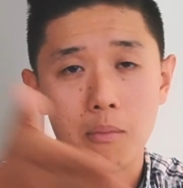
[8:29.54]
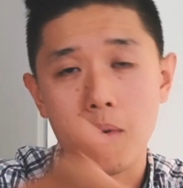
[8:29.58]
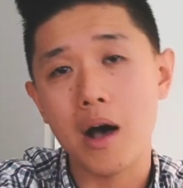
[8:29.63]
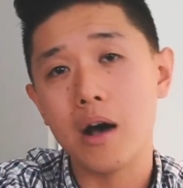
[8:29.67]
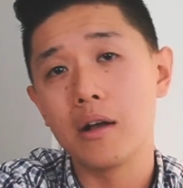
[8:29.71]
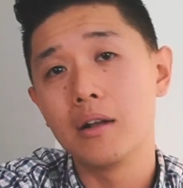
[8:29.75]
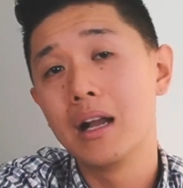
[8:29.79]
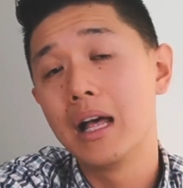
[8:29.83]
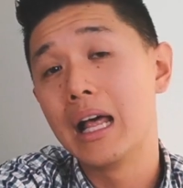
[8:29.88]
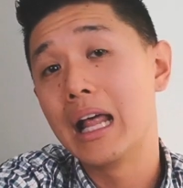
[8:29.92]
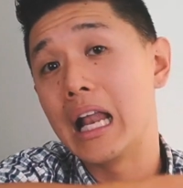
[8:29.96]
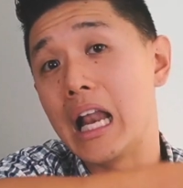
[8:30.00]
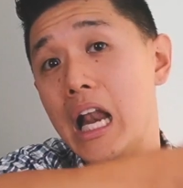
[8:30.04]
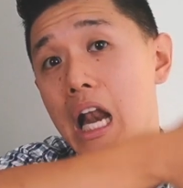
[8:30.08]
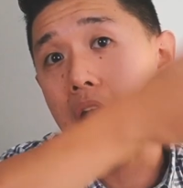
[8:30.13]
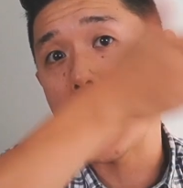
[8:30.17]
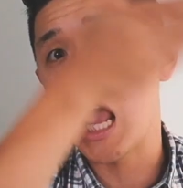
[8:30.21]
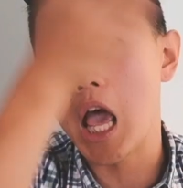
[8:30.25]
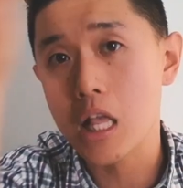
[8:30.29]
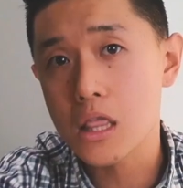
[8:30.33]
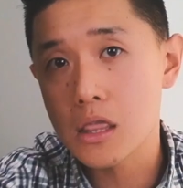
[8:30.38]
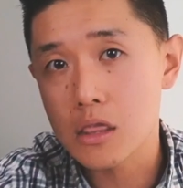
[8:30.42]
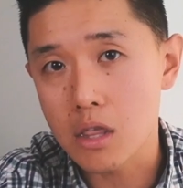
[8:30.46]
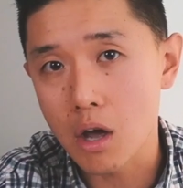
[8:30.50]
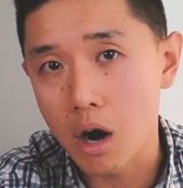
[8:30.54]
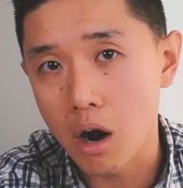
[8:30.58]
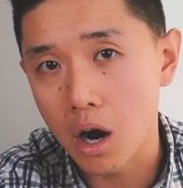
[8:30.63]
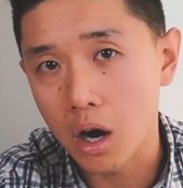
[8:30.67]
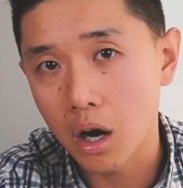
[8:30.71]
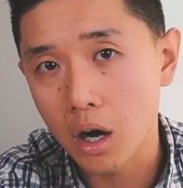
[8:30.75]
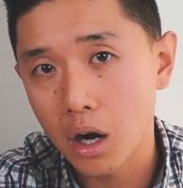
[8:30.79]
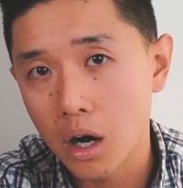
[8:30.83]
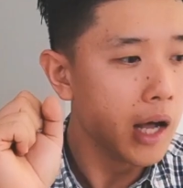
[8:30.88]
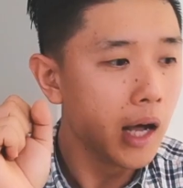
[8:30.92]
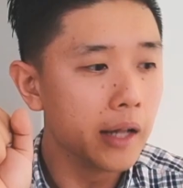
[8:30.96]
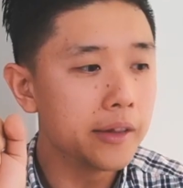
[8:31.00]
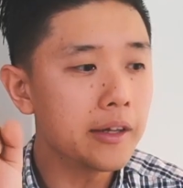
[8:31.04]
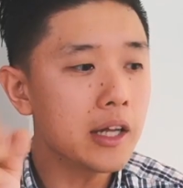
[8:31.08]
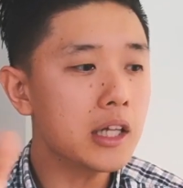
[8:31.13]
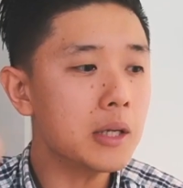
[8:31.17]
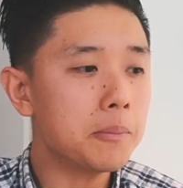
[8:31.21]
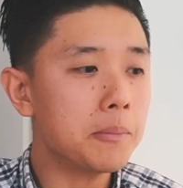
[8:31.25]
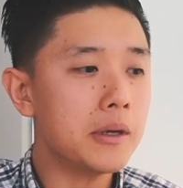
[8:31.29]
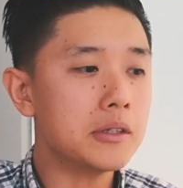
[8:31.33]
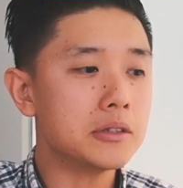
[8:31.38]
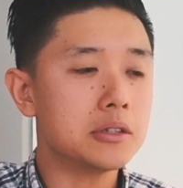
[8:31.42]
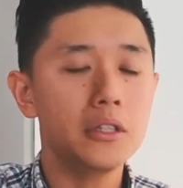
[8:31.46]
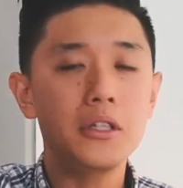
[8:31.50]
about later. Another
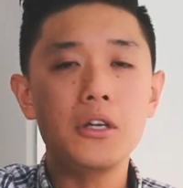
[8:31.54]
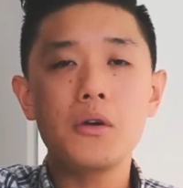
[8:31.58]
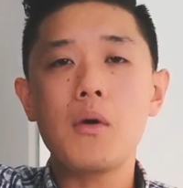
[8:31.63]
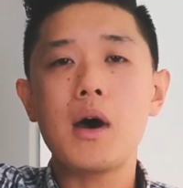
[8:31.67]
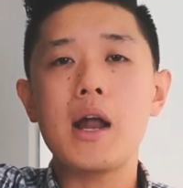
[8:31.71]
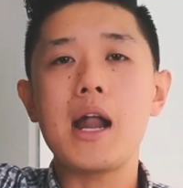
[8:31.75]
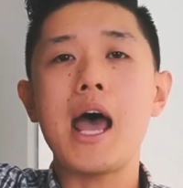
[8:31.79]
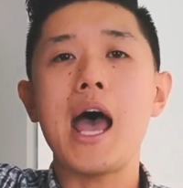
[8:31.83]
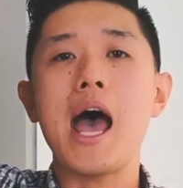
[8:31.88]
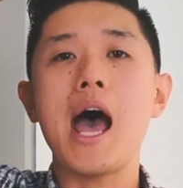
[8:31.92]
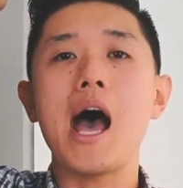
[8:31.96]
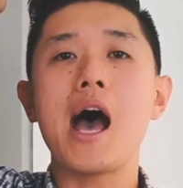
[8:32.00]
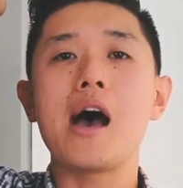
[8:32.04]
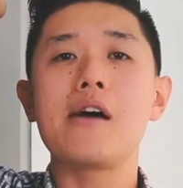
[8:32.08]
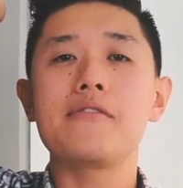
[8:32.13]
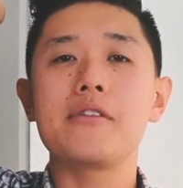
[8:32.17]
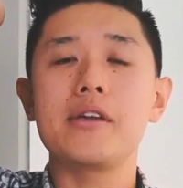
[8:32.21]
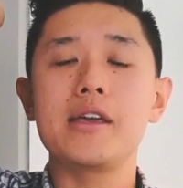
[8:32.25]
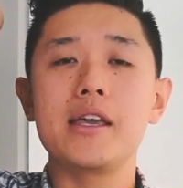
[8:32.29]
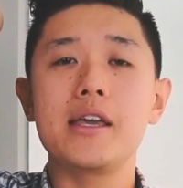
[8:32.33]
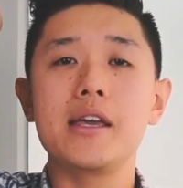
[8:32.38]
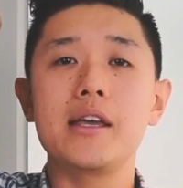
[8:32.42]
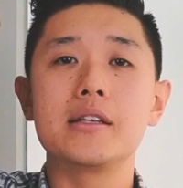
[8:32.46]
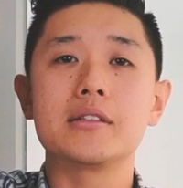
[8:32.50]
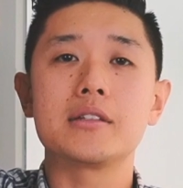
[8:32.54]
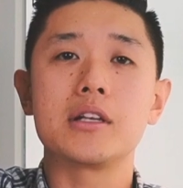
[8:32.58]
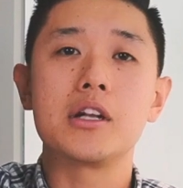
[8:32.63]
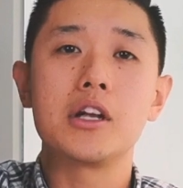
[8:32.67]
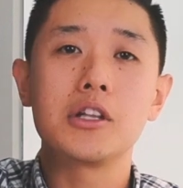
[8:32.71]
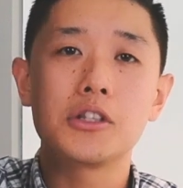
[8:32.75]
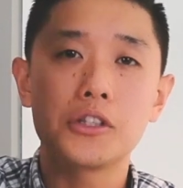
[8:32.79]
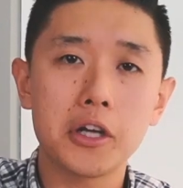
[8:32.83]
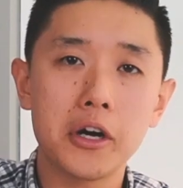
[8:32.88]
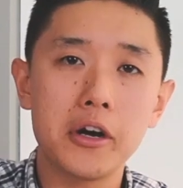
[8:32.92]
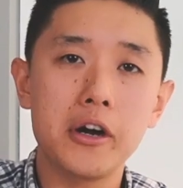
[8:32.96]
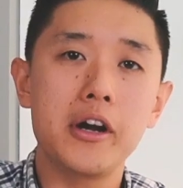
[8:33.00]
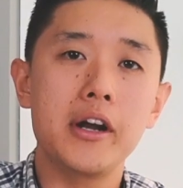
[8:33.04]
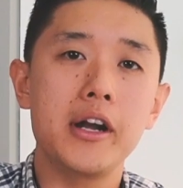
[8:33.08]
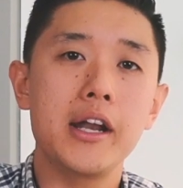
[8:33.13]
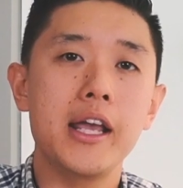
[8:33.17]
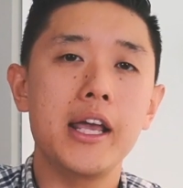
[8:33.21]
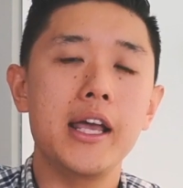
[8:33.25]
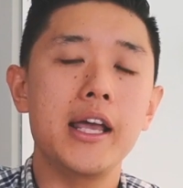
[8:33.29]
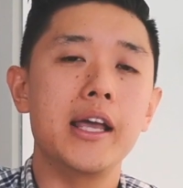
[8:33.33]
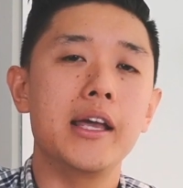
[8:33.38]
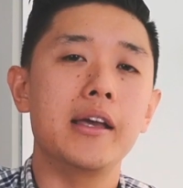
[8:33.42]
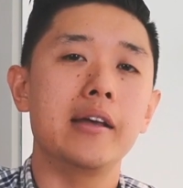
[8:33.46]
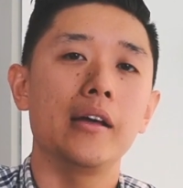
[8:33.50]
person you wanna have is an
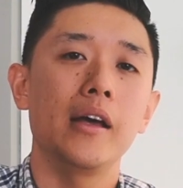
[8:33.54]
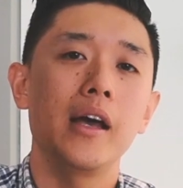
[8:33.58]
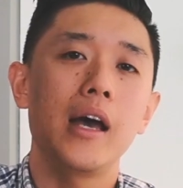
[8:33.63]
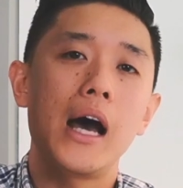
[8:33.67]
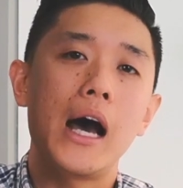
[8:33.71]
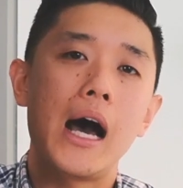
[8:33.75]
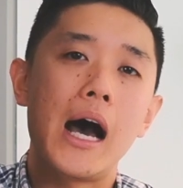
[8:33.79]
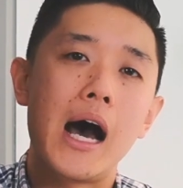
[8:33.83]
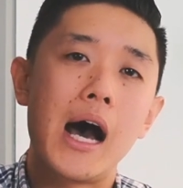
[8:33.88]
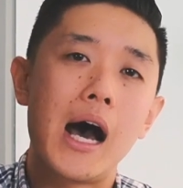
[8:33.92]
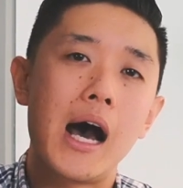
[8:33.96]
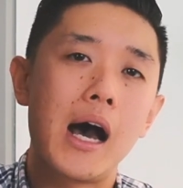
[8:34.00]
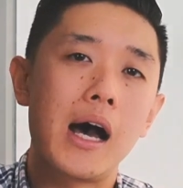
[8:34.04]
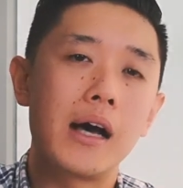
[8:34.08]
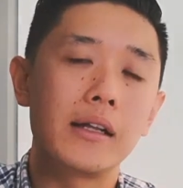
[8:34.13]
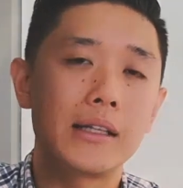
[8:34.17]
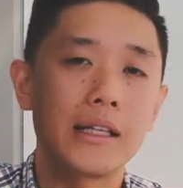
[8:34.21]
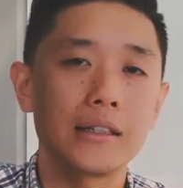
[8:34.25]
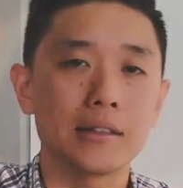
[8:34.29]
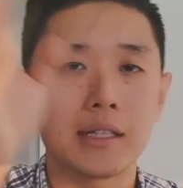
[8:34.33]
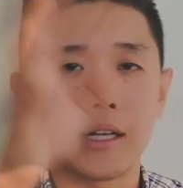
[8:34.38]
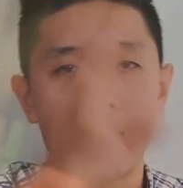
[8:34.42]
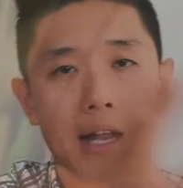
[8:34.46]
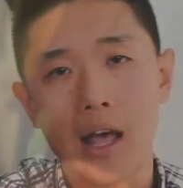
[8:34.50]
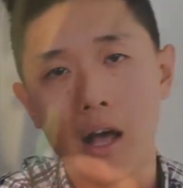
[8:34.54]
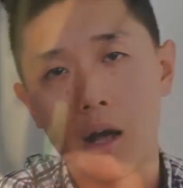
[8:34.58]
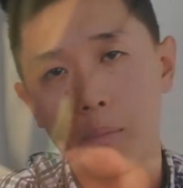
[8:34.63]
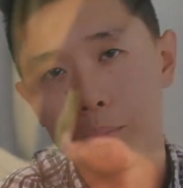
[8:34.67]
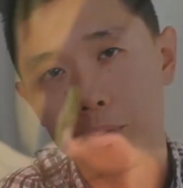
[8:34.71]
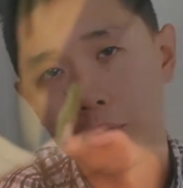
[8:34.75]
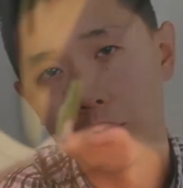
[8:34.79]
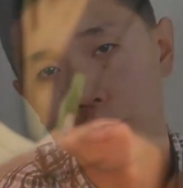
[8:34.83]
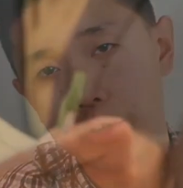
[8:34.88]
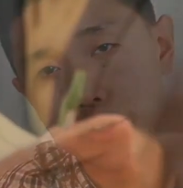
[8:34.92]
attorney that's gonna help you